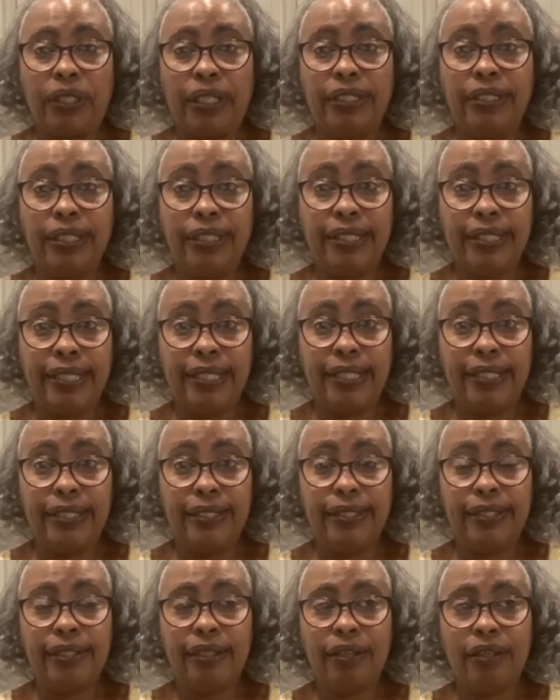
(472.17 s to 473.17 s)

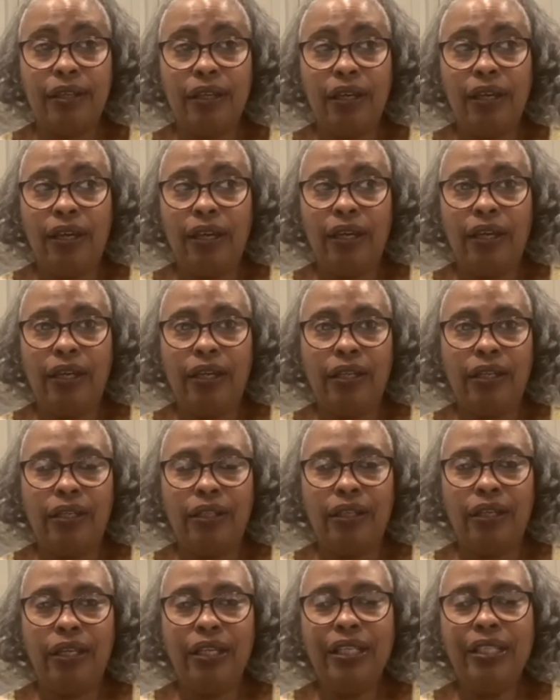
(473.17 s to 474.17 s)
disease.
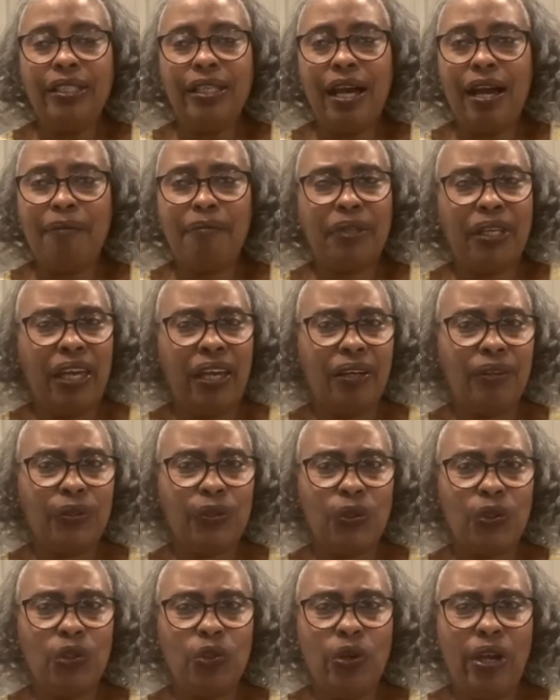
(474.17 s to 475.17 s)
And anytime
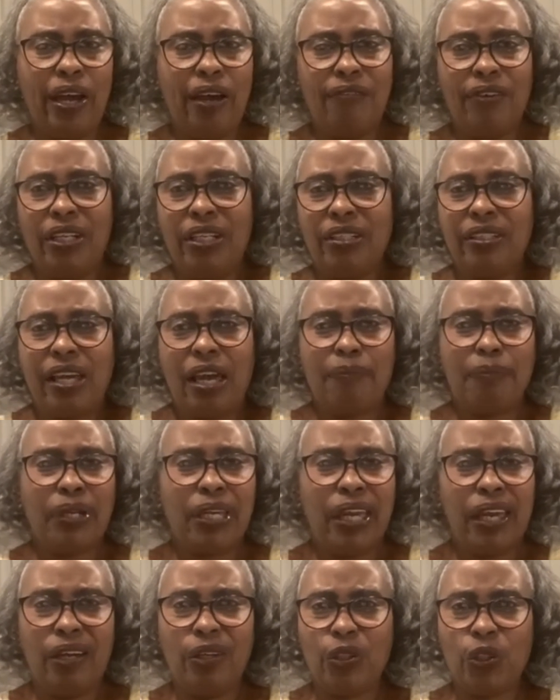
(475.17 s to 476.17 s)
cancer, you have any type of
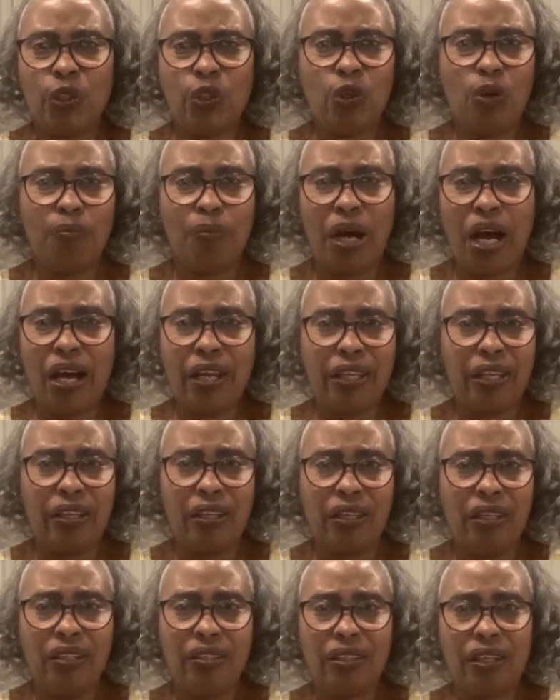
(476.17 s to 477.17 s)
cancer in your
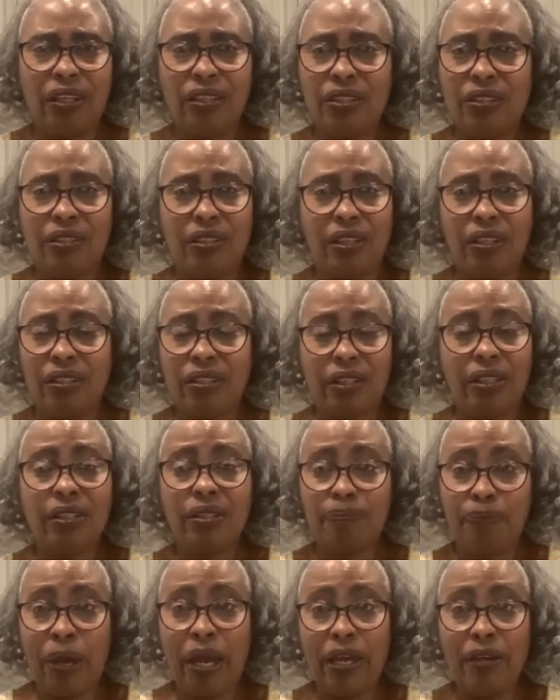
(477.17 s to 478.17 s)
body,
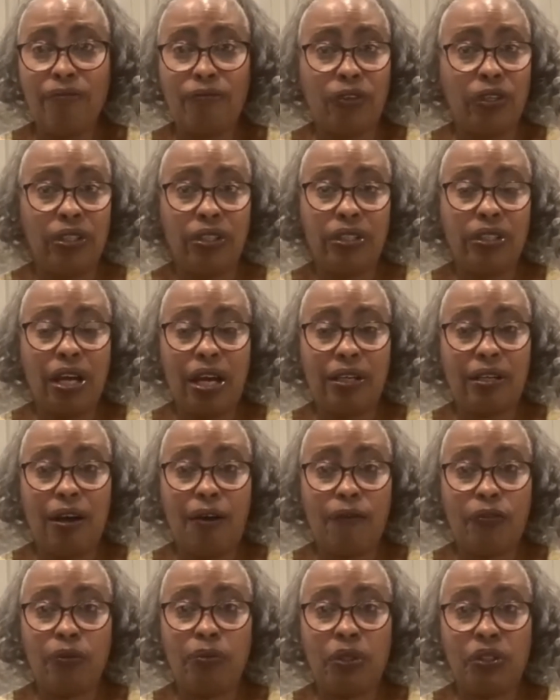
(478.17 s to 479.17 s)
it's painful. It's not
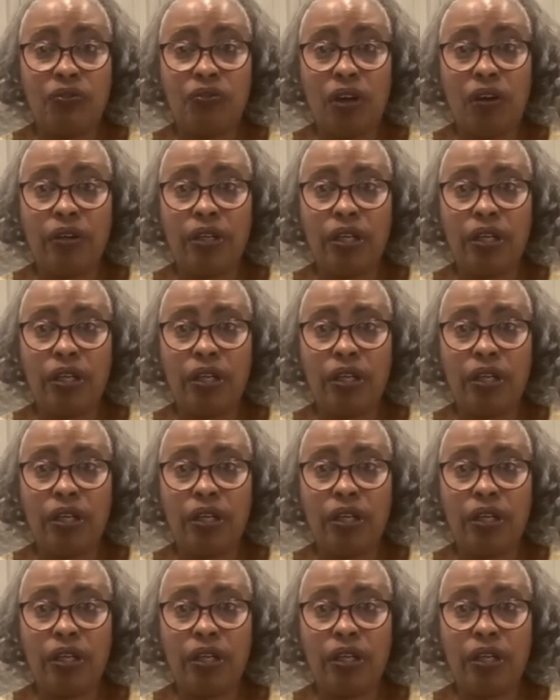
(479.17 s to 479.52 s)
comfortable. It's very